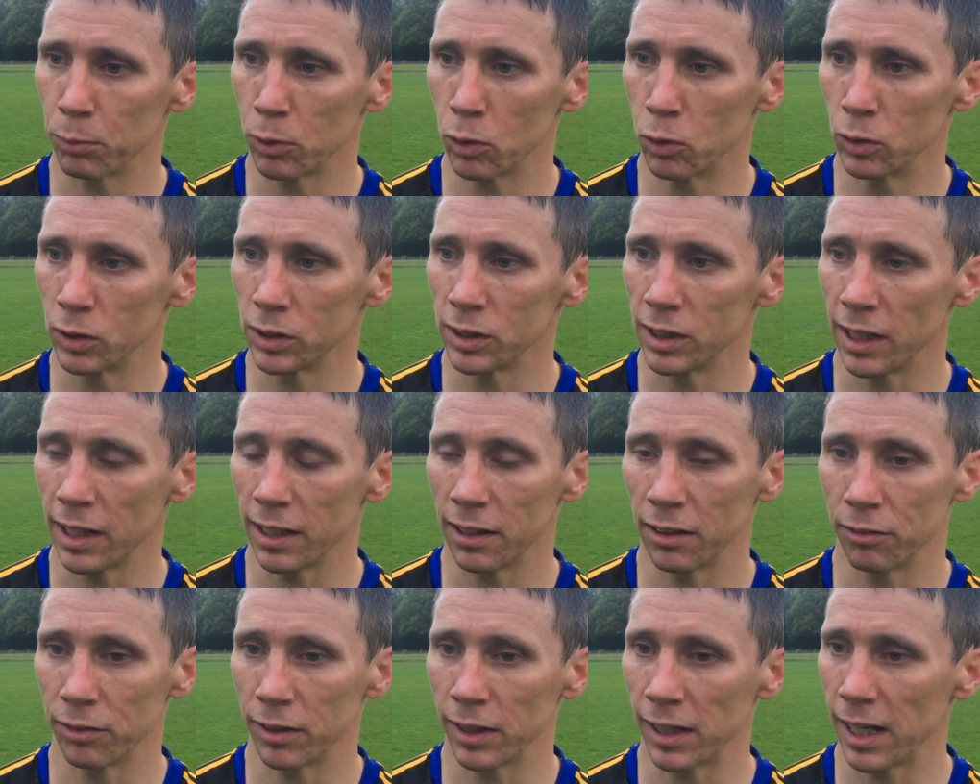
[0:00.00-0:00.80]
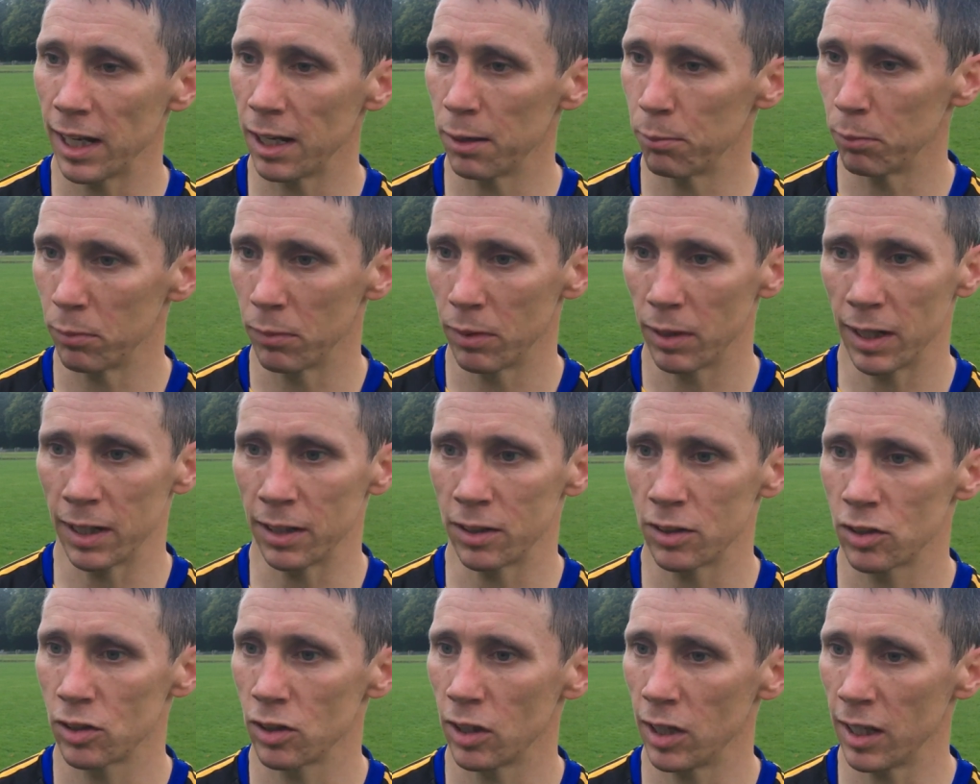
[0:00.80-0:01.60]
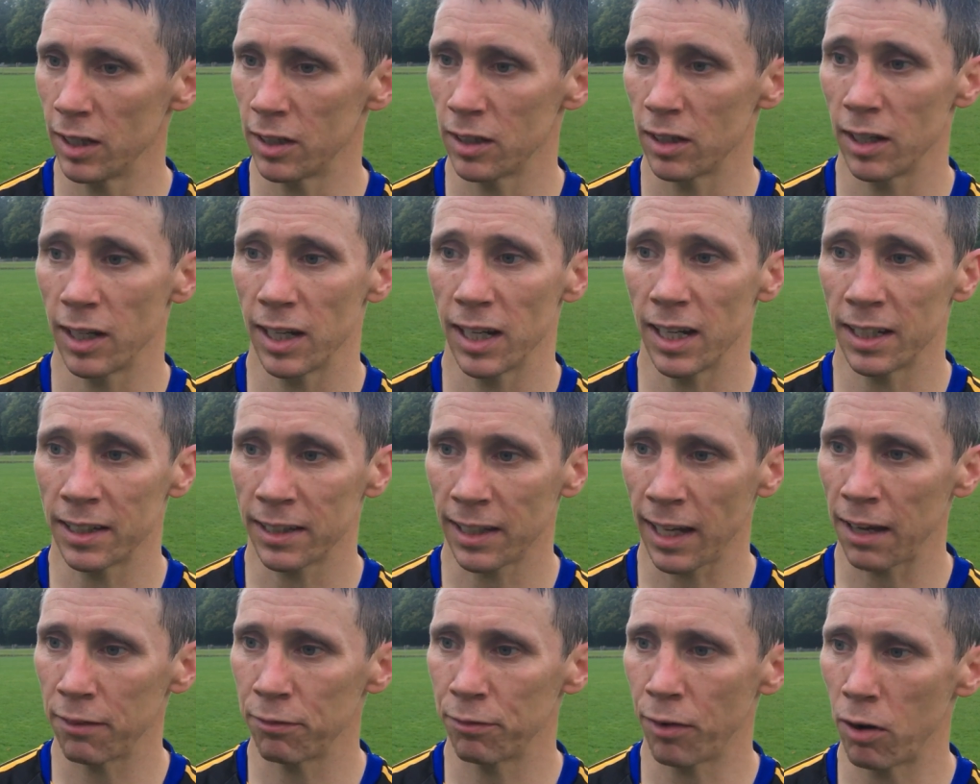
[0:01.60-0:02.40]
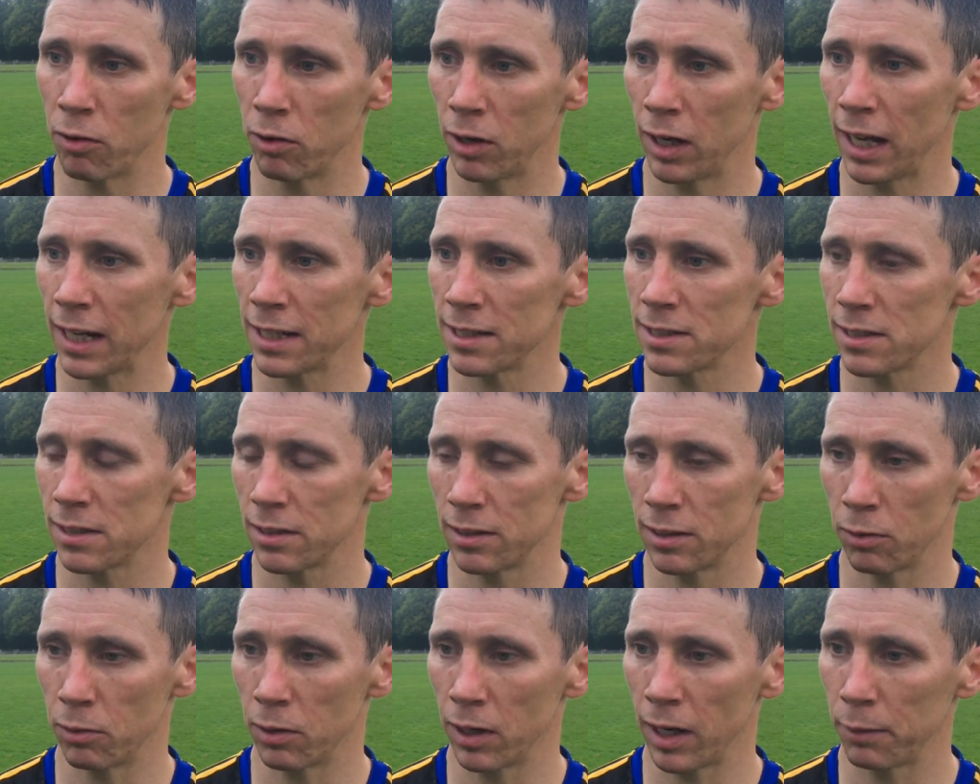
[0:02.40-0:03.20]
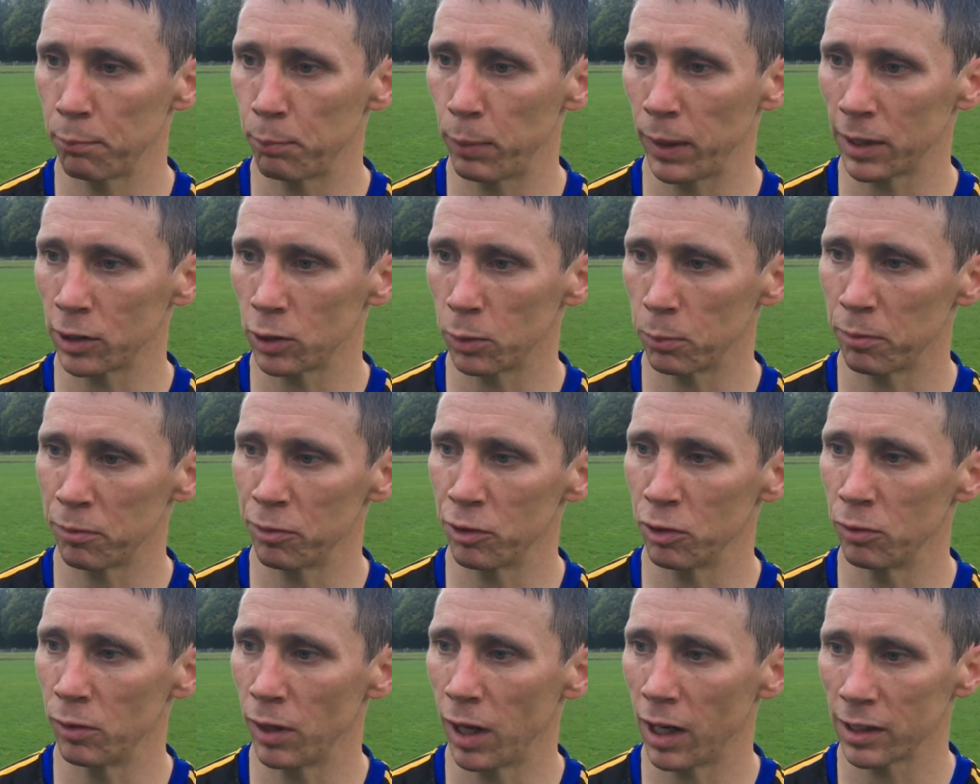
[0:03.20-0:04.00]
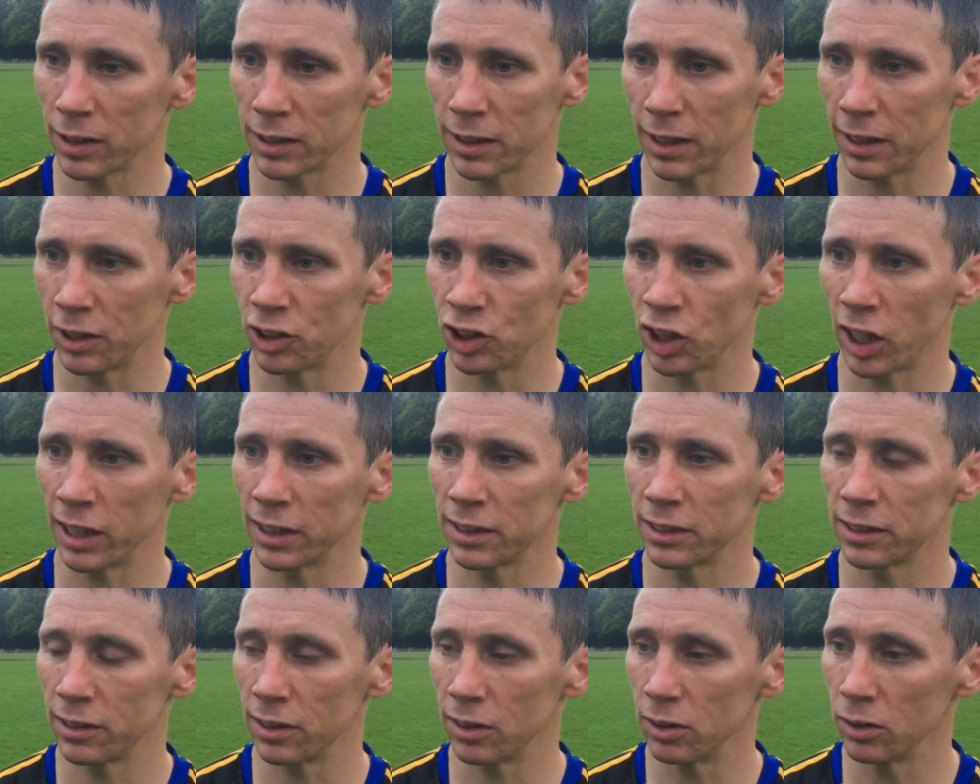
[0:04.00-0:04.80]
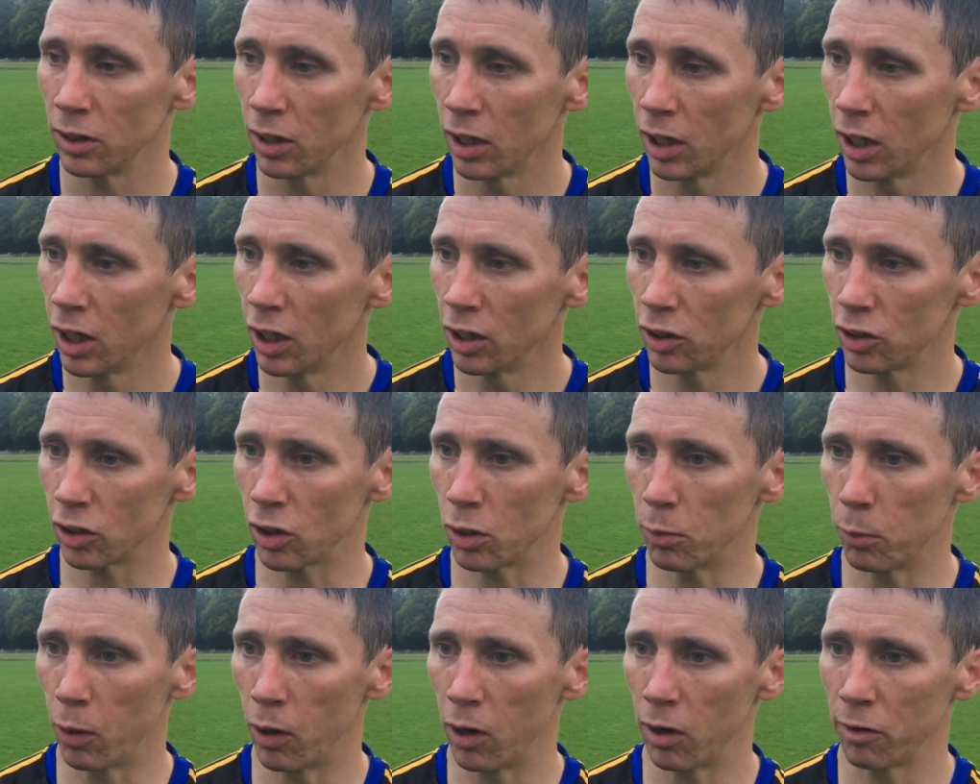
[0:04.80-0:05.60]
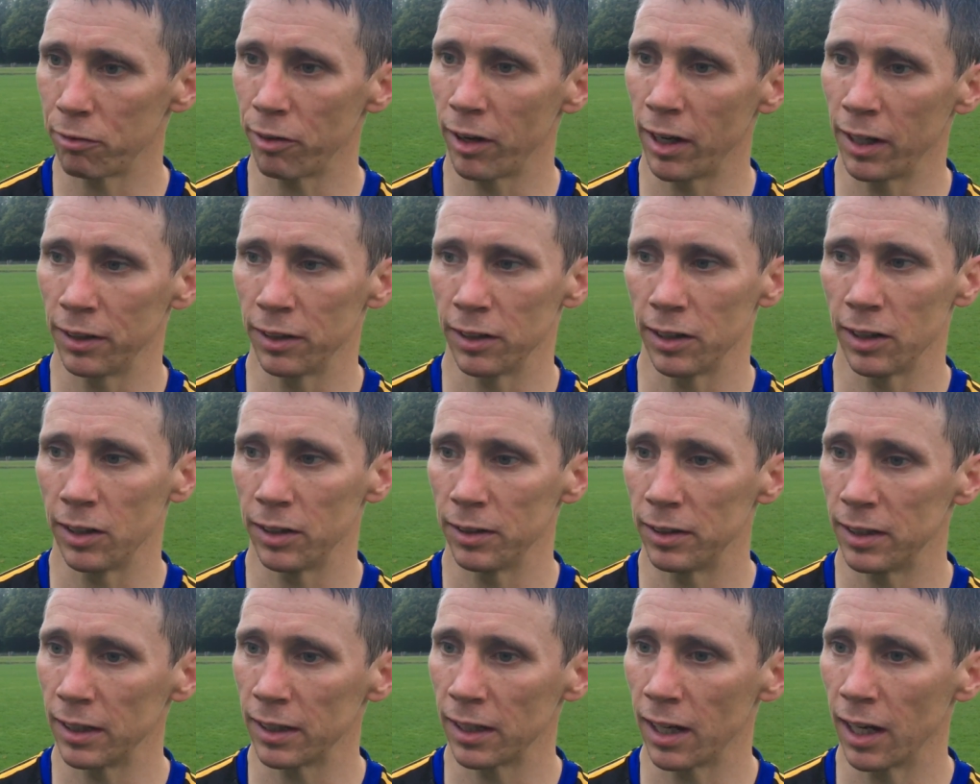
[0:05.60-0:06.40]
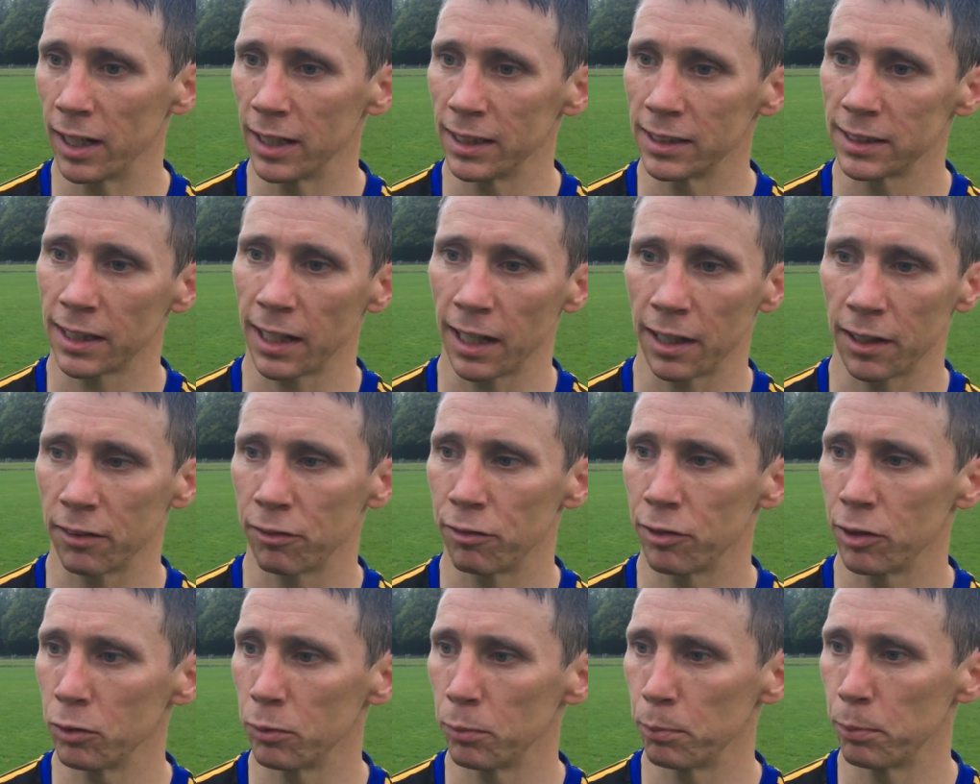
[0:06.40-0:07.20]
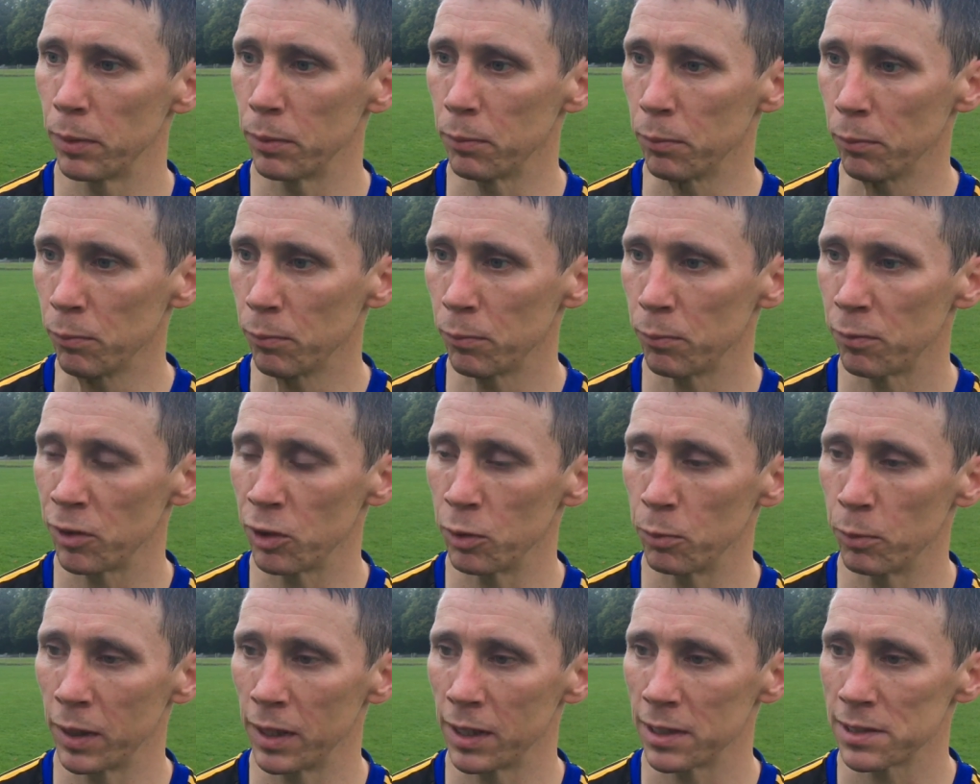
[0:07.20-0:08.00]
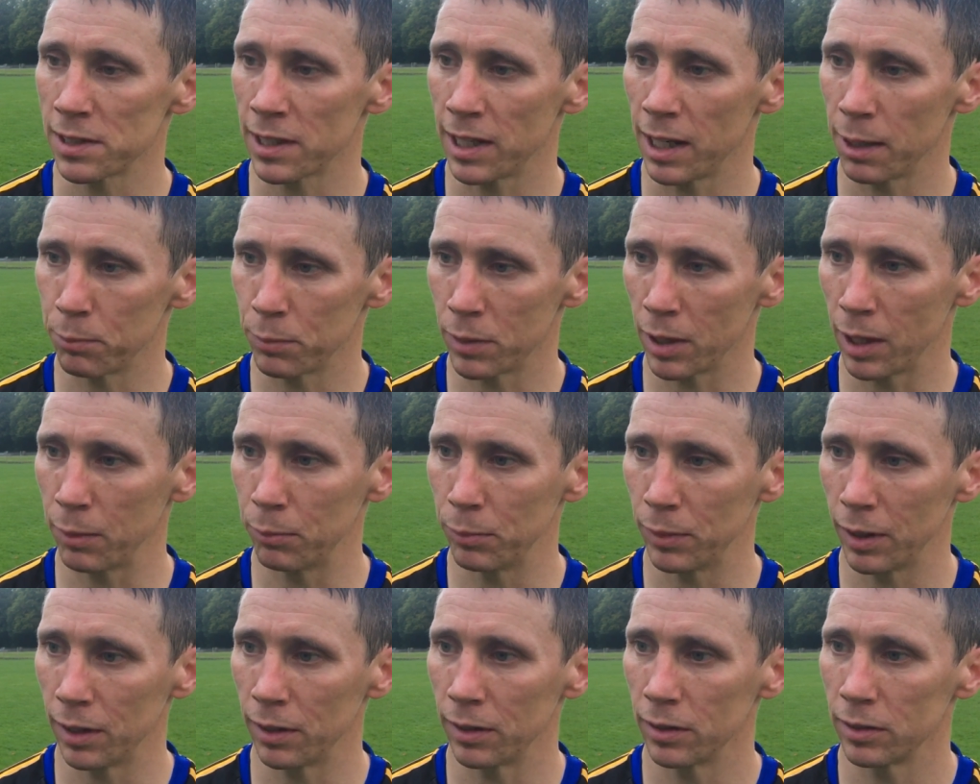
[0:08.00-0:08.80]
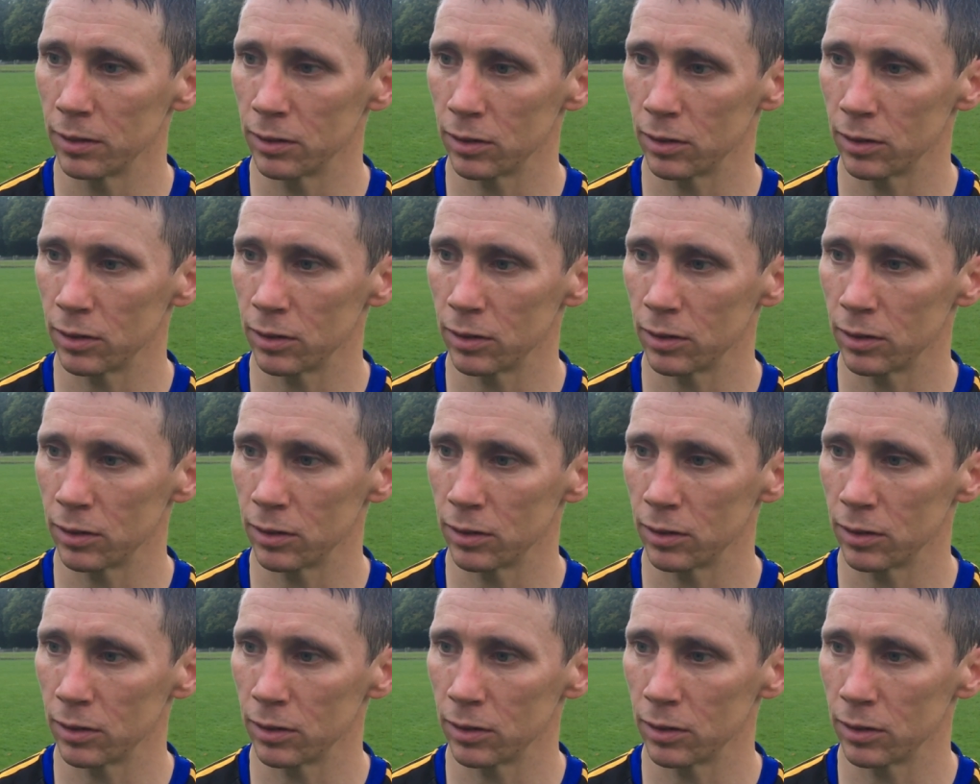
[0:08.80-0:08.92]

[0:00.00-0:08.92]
Towards the end of the game, it gave our lads that had picked up a few knocks a chance to come off, and the guys get a few minutes game time then.